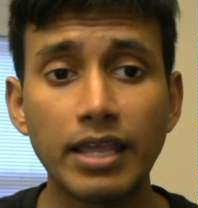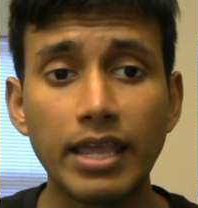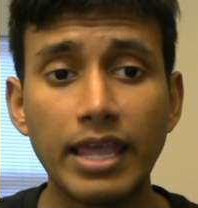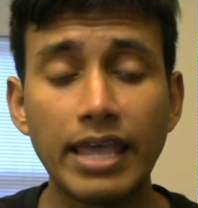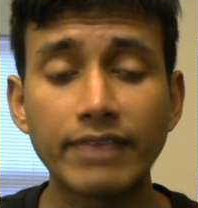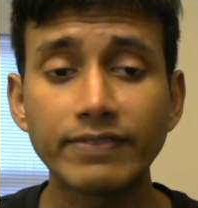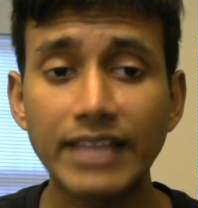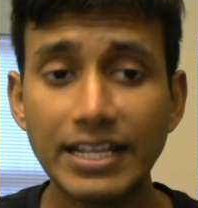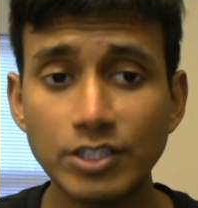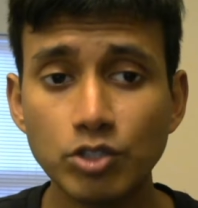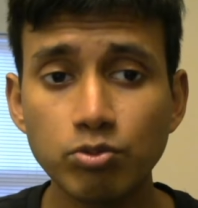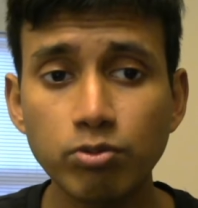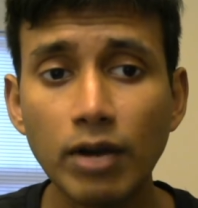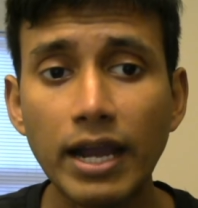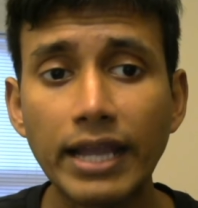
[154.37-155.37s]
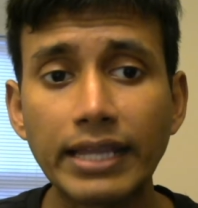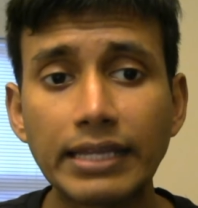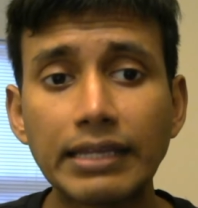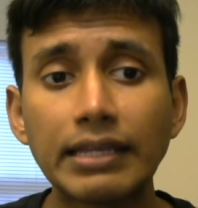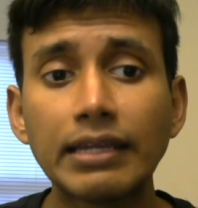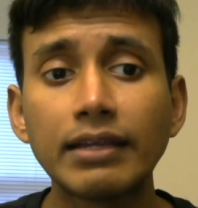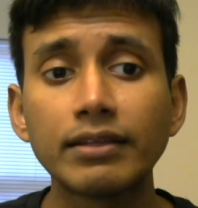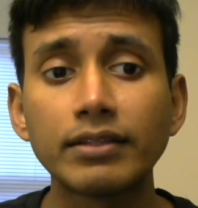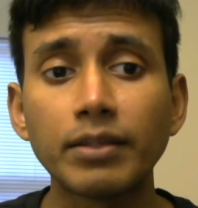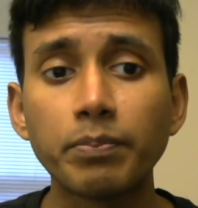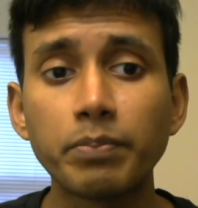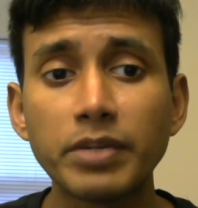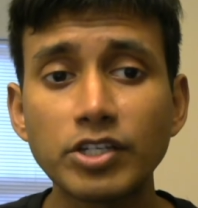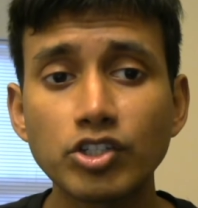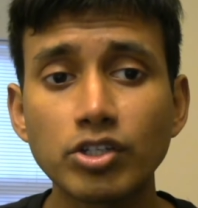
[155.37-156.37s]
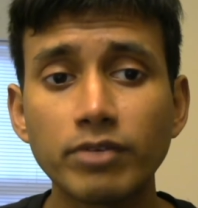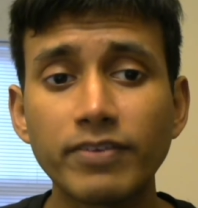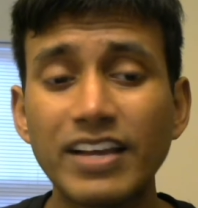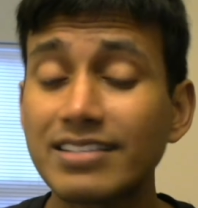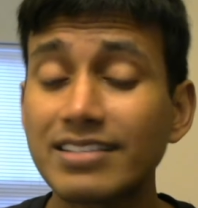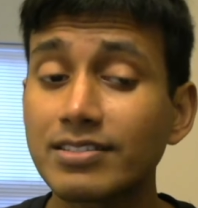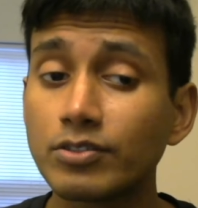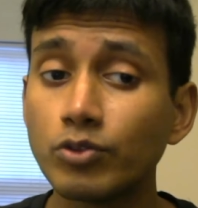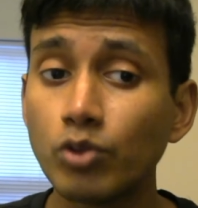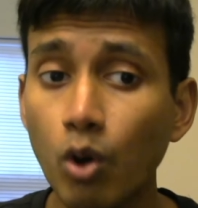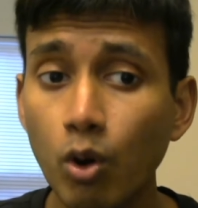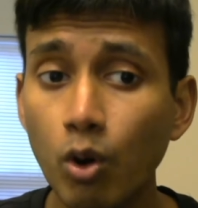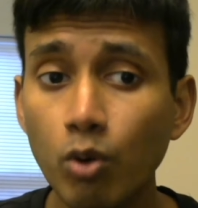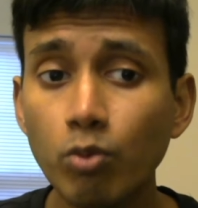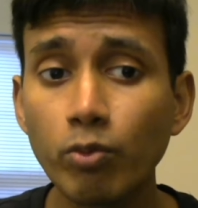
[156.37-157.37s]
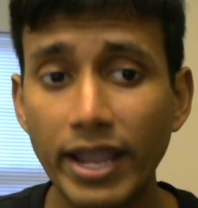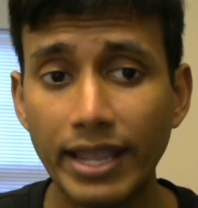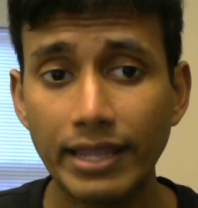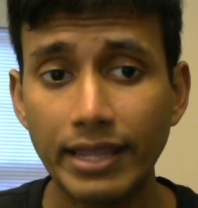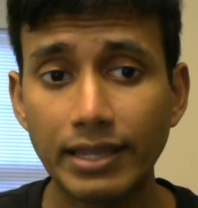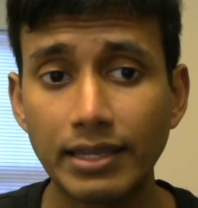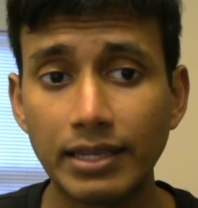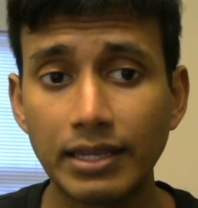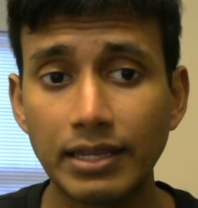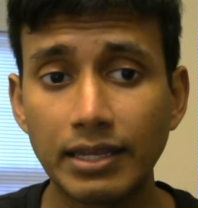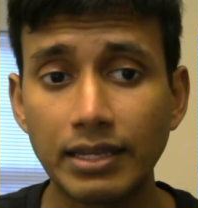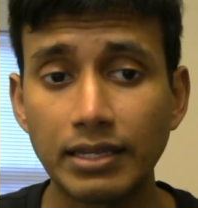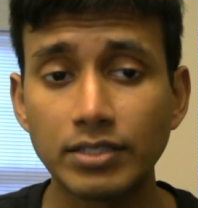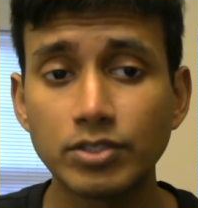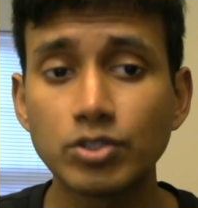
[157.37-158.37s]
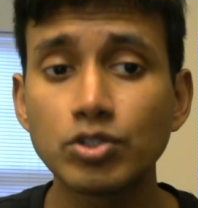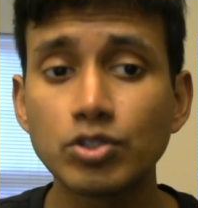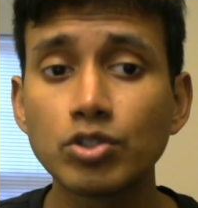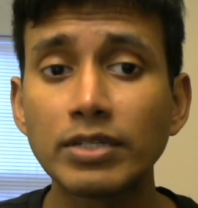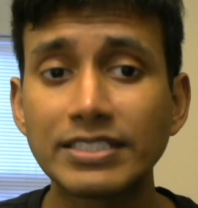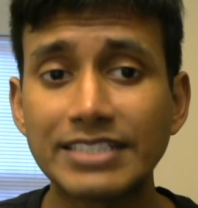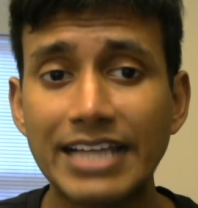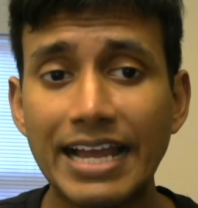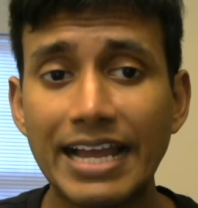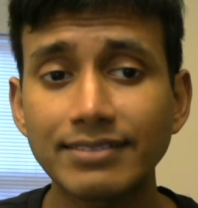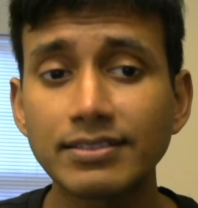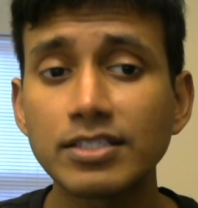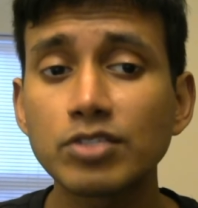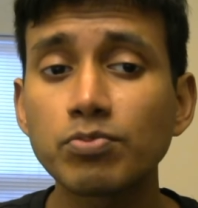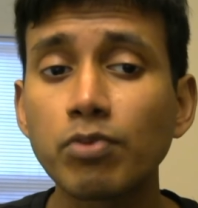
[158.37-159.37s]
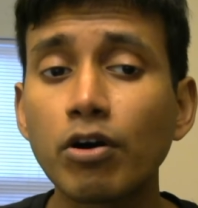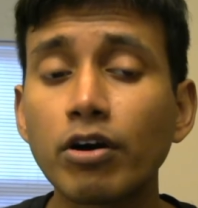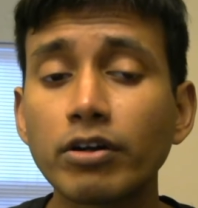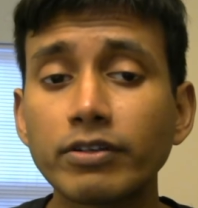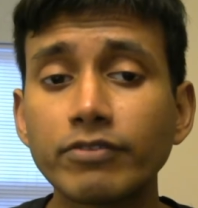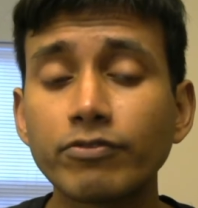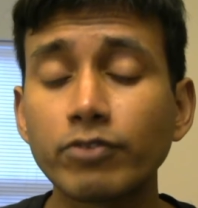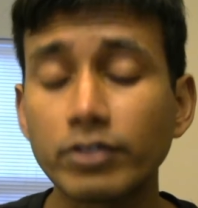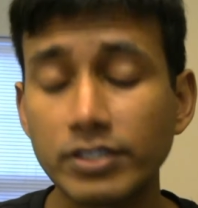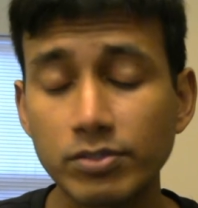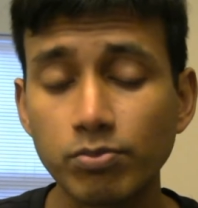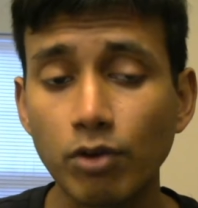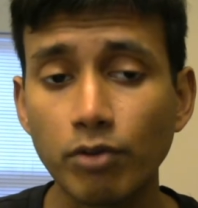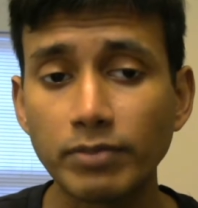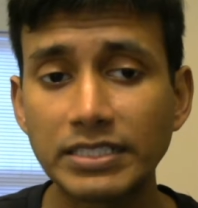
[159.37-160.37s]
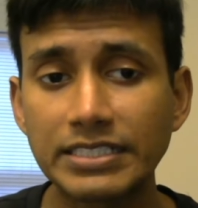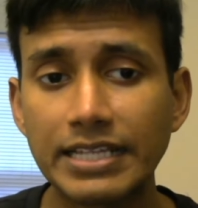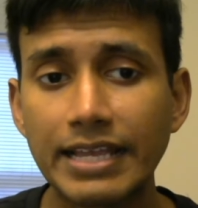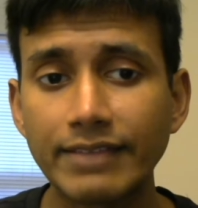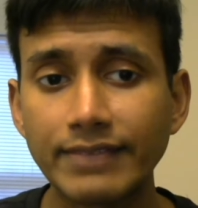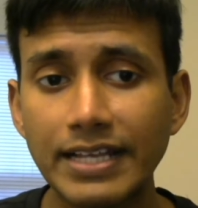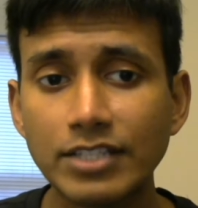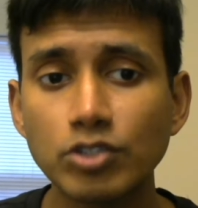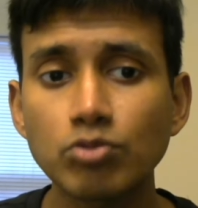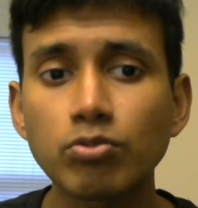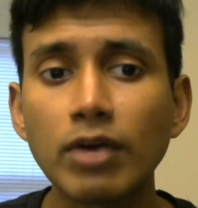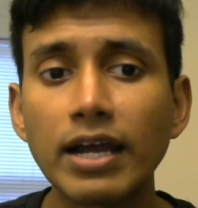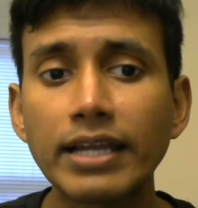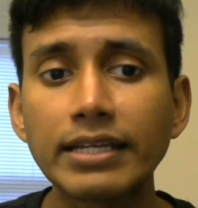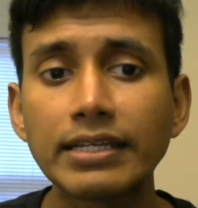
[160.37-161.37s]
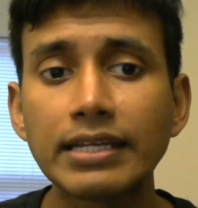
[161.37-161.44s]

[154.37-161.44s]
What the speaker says: and that's why the bishop has no way to attack this pawn for this moment, and that's why